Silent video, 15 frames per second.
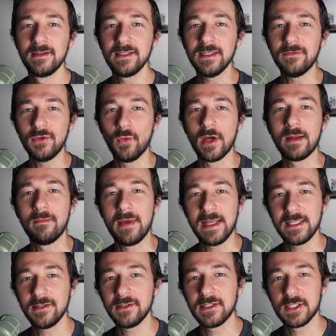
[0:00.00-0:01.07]
If you want to
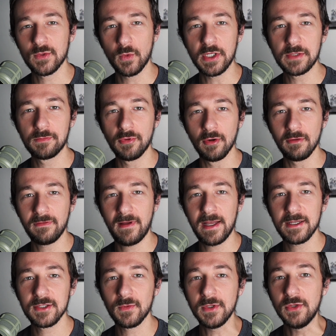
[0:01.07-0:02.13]
manually switch
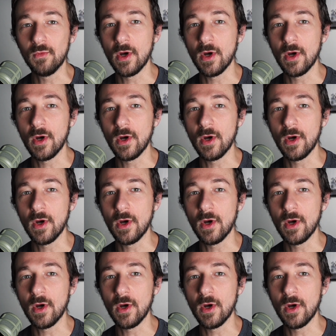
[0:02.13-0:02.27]
profiles when you